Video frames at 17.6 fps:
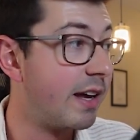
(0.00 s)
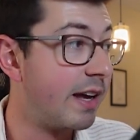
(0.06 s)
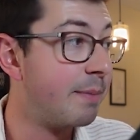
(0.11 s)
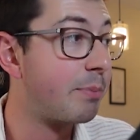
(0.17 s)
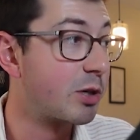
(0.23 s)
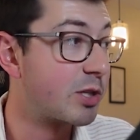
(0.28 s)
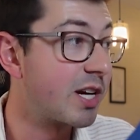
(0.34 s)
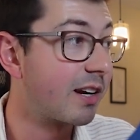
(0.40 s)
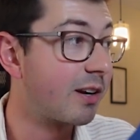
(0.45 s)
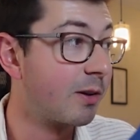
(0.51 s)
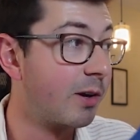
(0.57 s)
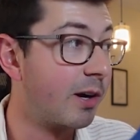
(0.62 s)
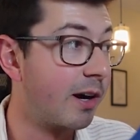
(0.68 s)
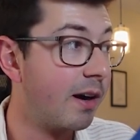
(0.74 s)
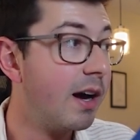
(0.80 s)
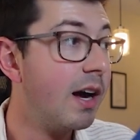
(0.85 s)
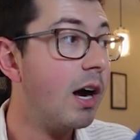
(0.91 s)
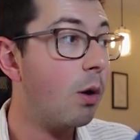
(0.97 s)
In
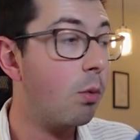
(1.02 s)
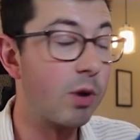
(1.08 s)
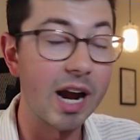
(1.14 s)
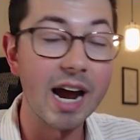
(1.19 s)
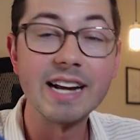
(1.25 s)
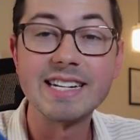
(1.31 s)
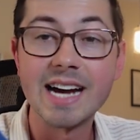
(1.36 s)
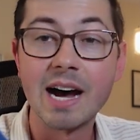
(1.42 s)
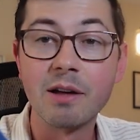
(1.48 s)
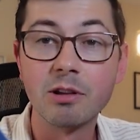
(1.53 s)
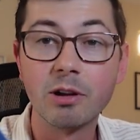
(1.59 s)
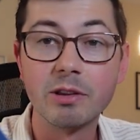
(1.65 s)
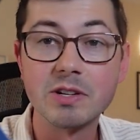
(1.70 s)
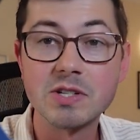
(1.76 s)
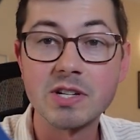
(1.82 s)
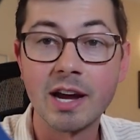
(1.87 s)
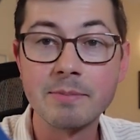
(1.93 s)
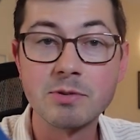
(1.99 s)
particular, when I downloaded
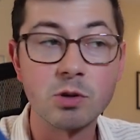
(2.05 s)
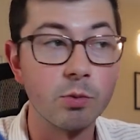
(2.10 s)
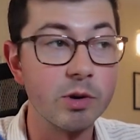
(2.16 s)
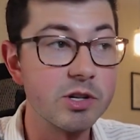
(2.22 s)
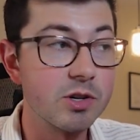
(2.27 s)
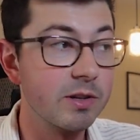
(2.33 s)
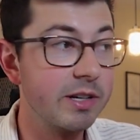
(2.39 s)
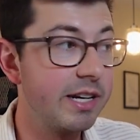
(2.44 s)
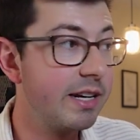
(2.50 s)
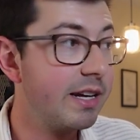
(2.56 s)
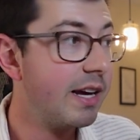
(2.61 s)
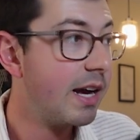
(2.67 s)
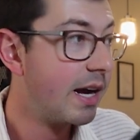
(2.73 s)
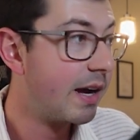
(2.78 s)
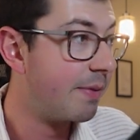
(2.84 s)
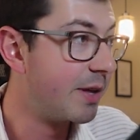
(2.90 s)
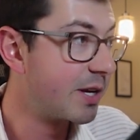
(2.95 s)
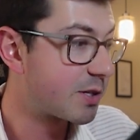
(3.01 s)
these types originally,
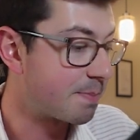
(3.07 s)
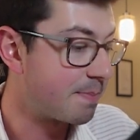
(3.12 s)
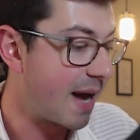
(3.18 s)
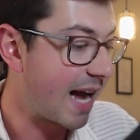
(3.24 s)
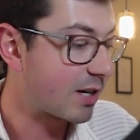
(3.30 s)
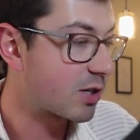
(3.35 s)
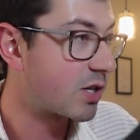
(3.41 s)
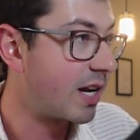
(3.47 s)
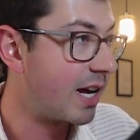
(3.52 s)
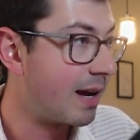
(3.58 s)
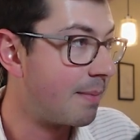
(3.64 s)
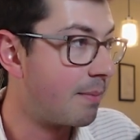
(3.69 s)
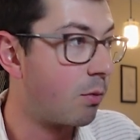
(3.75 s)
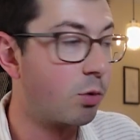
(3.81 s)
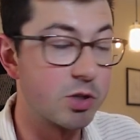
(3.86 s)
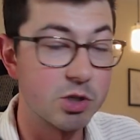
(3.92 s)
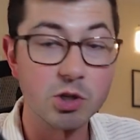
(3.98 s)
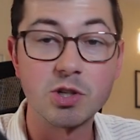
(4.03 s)
this match name
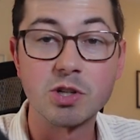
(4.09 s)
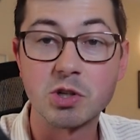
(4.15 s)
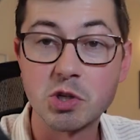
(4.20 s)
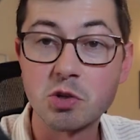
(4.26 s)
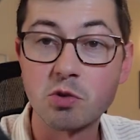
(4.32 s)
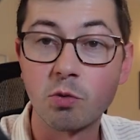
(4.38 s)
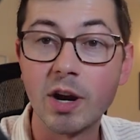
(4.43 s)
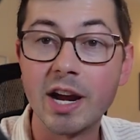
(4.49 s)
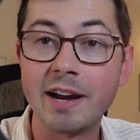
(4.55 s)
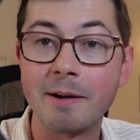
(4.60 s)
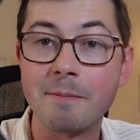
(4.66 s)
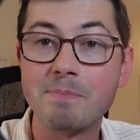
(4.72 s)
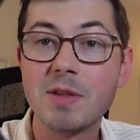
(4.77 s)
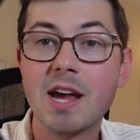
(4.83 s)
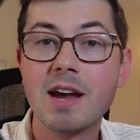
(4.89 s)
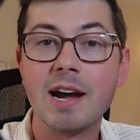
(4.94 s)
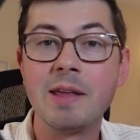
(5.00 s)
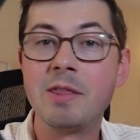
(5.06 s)
was just a string.
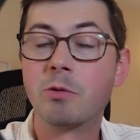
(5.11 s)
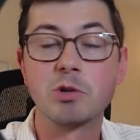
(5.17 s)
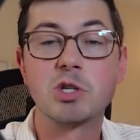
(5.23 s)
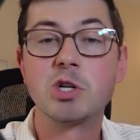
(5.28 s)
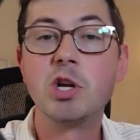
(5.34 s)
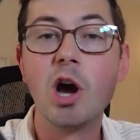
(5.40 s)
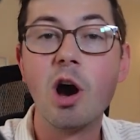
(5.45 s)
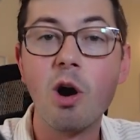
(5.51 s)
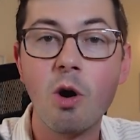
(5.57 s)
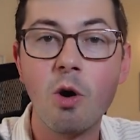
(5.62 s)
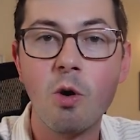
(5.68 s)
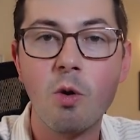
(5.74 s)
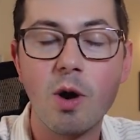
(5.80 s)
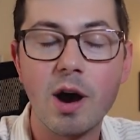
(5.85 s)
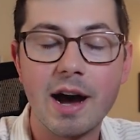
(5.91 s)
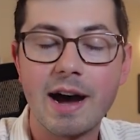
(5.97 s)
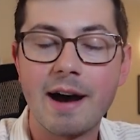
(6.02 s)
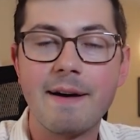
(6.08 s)
And there was
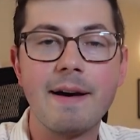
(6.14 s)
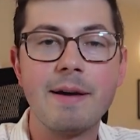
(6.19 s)
no